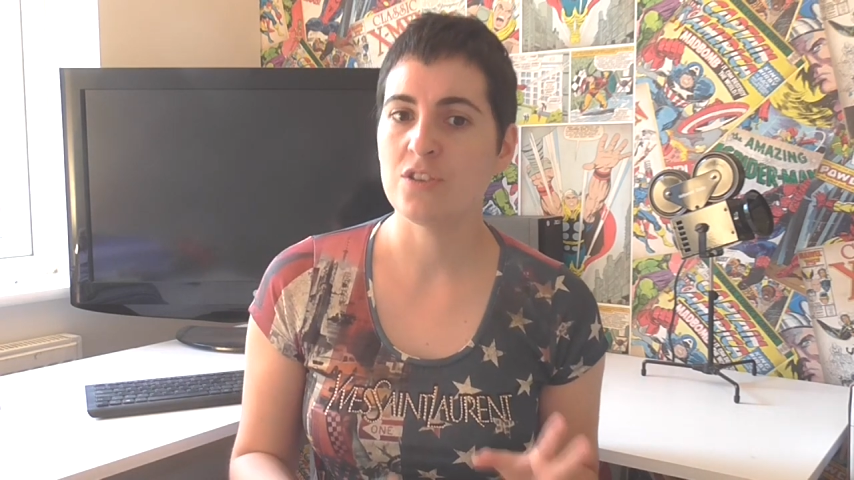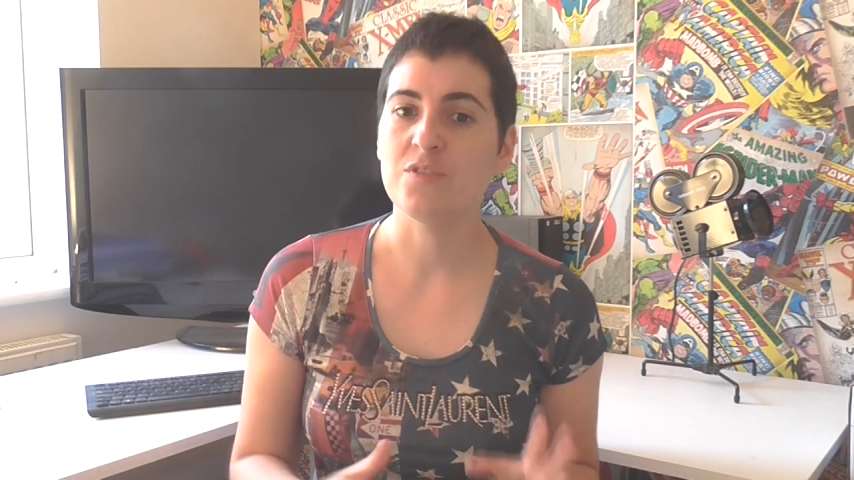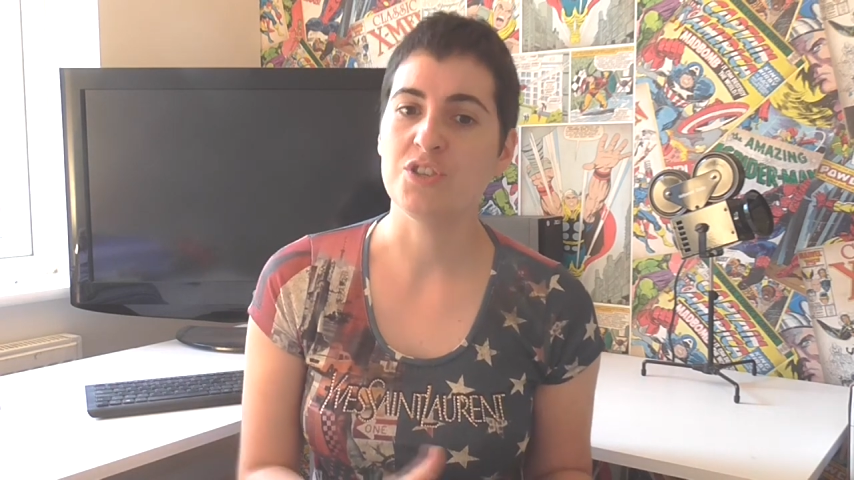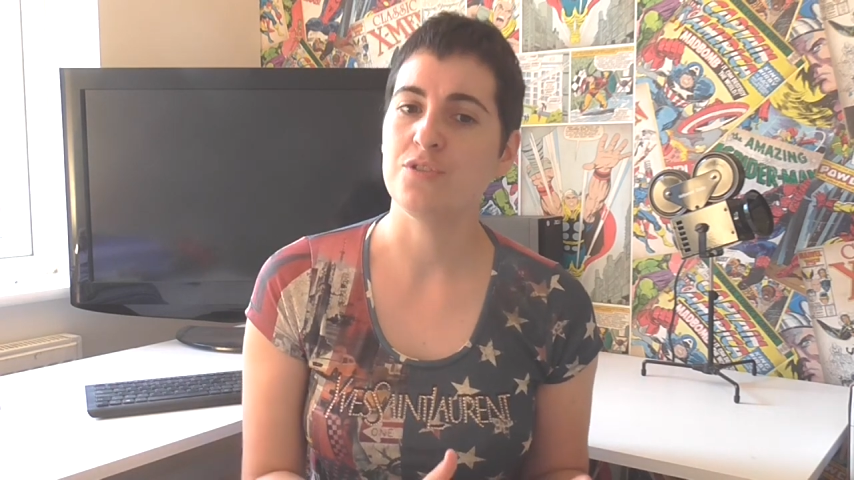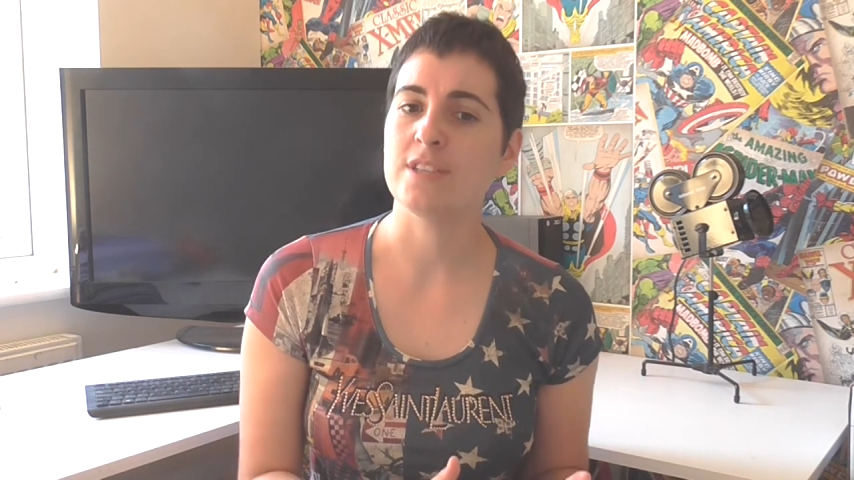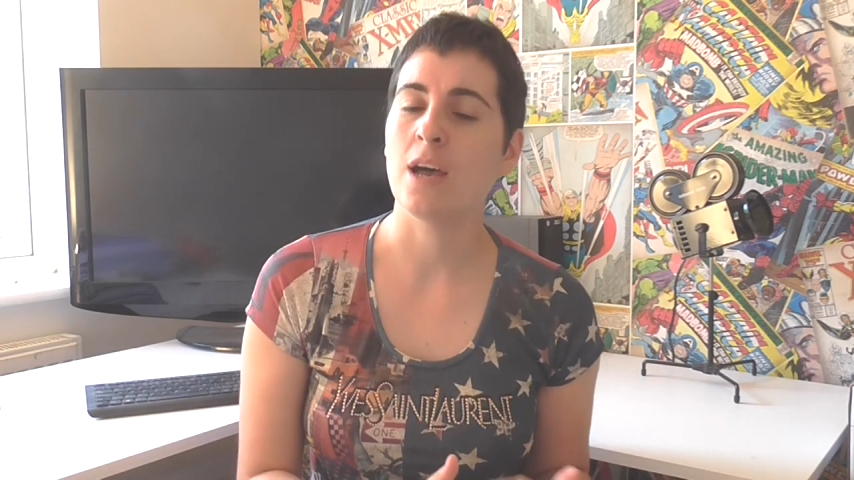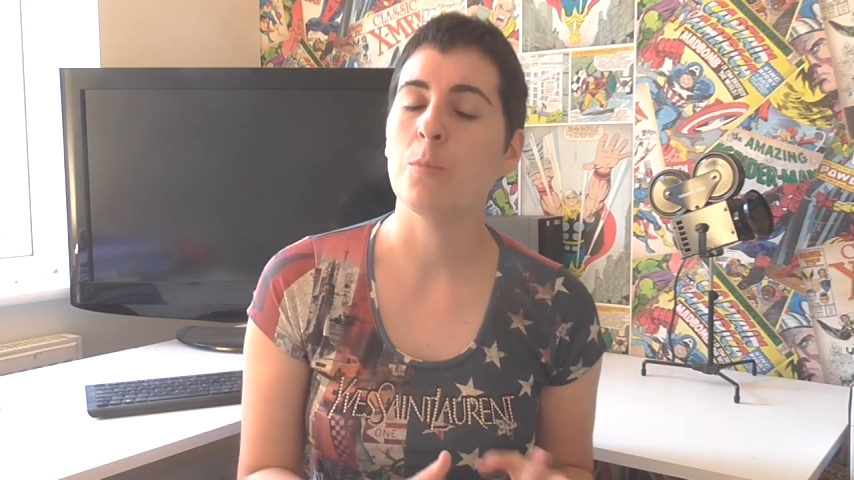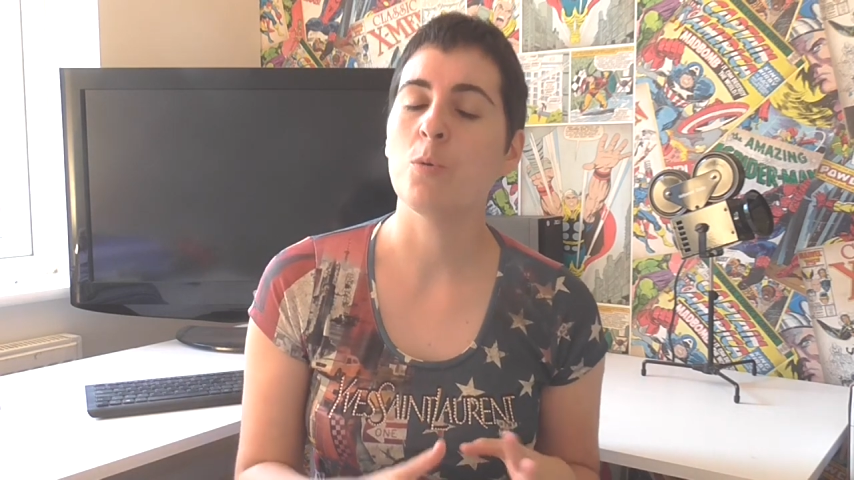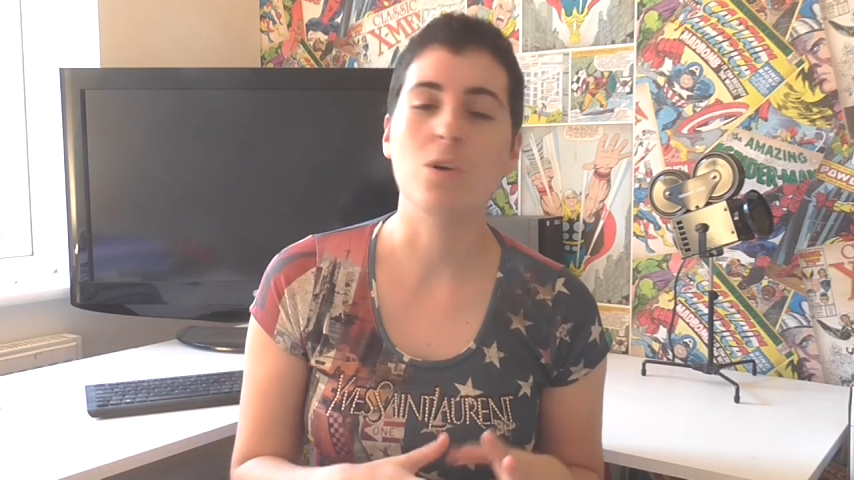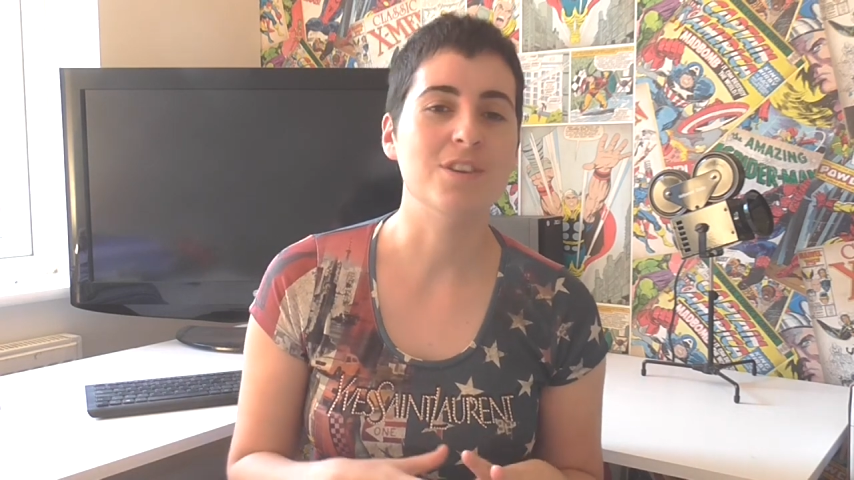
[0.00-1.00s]
of Idris
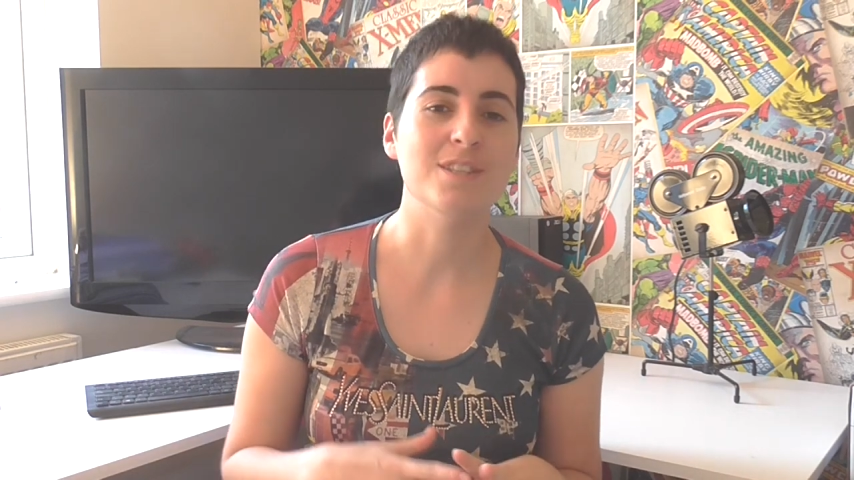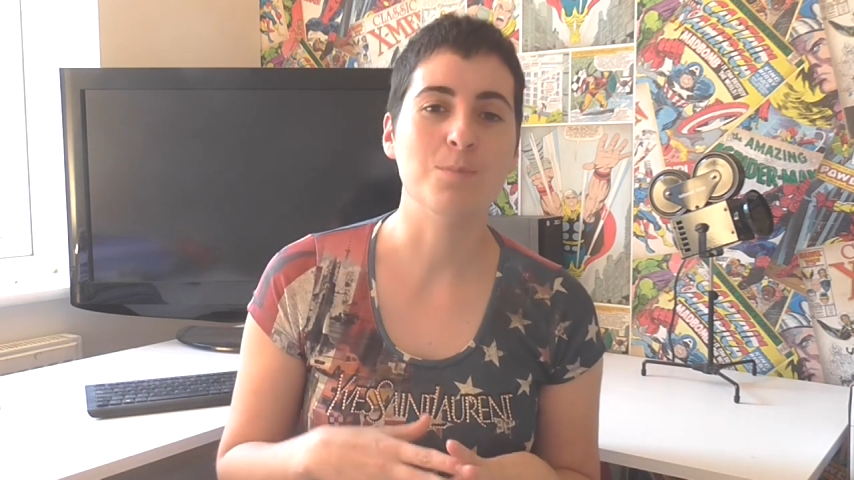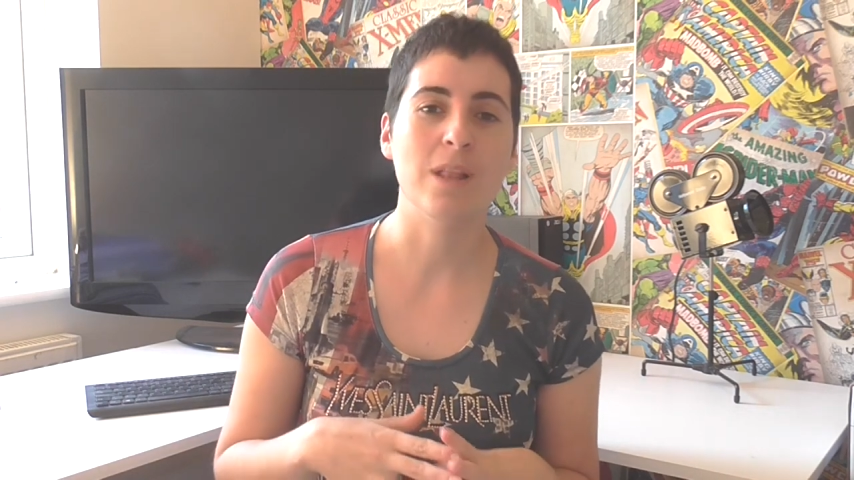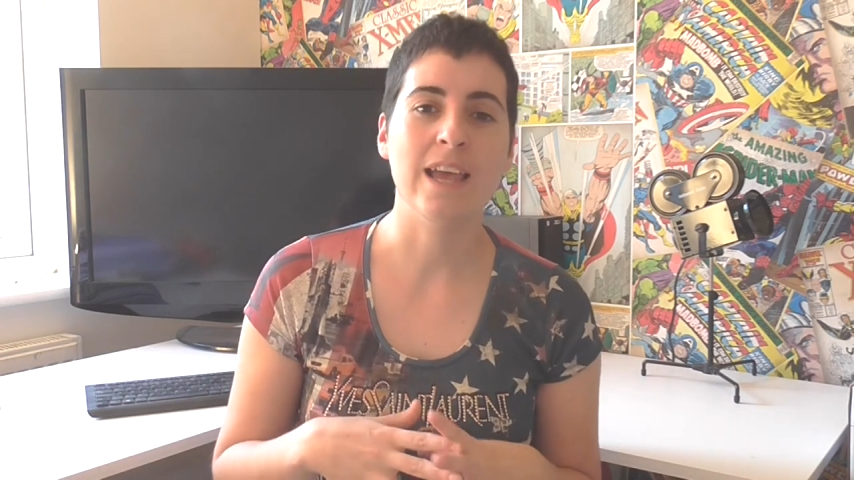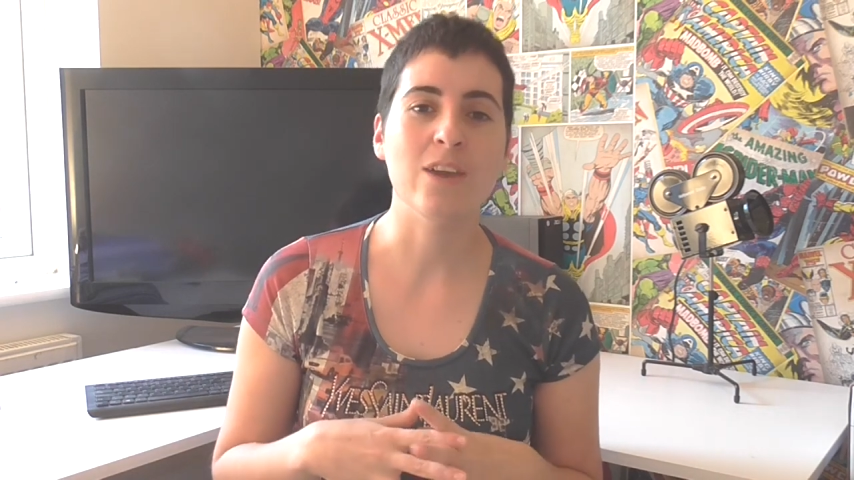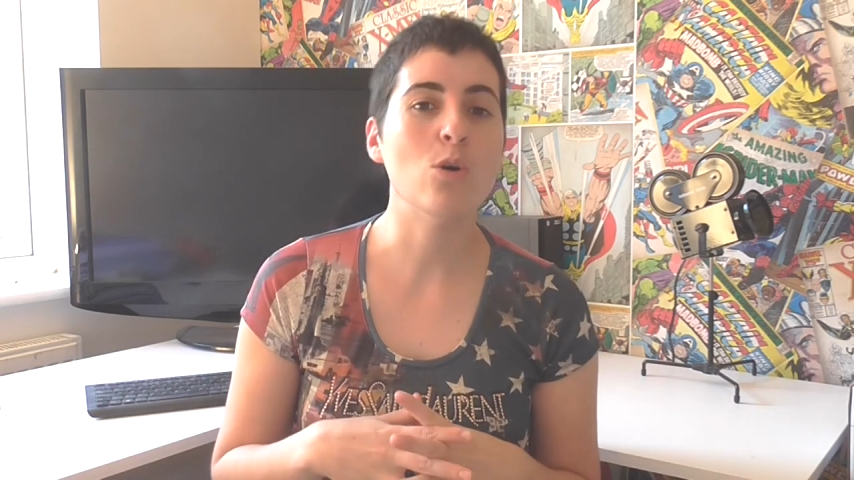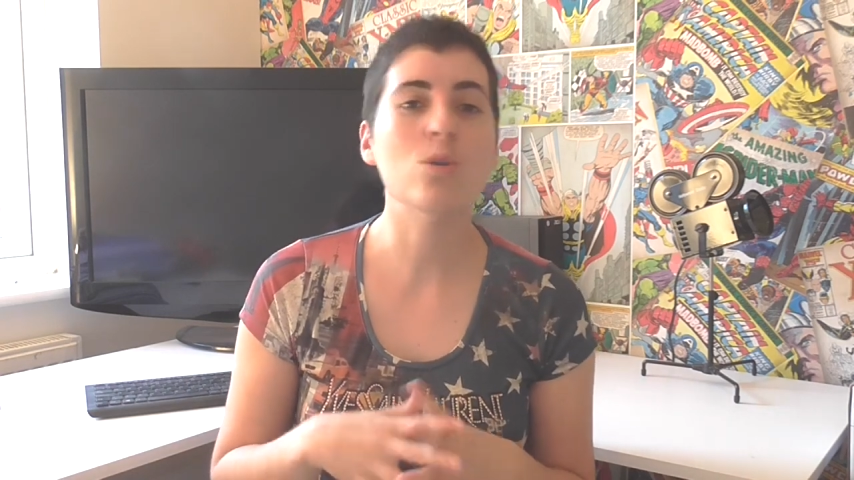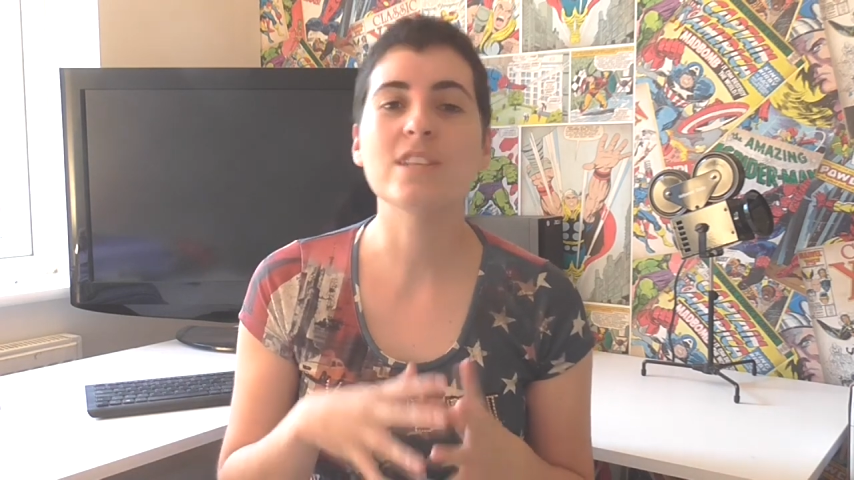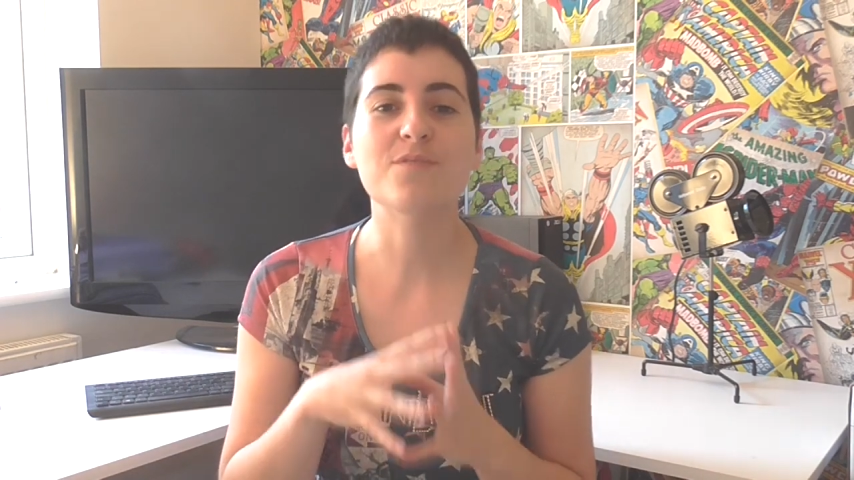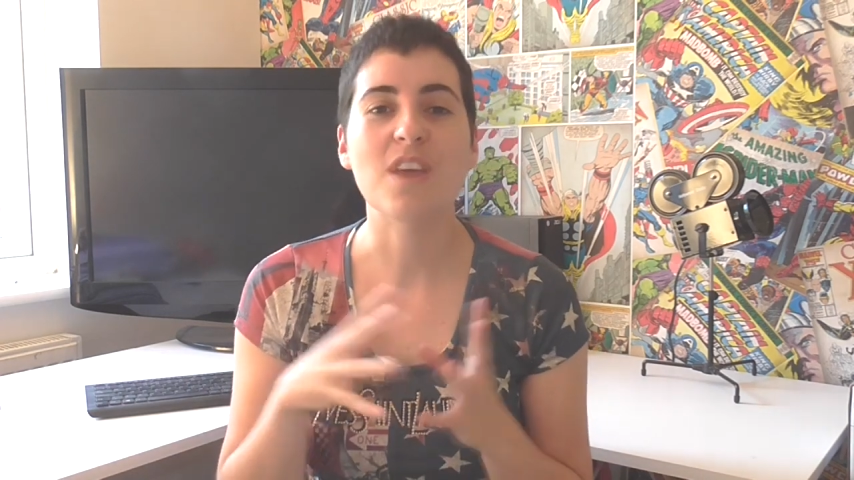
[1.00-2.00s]
Elba wanted to play
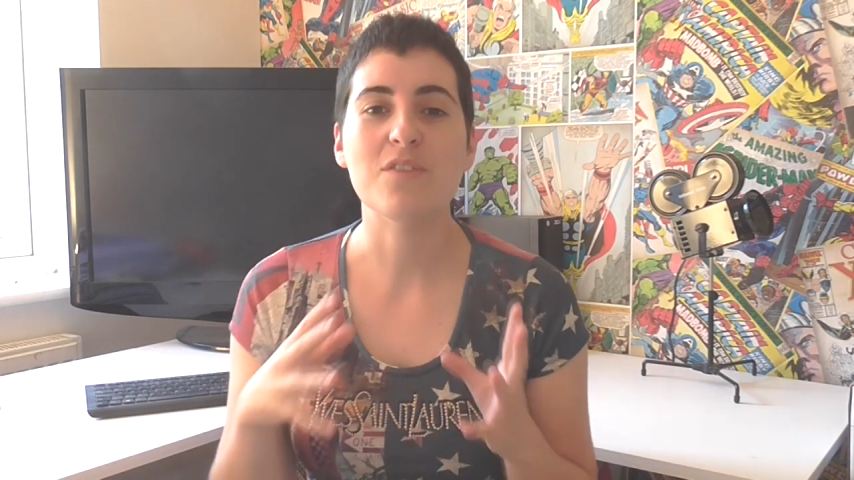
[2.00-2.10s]
all his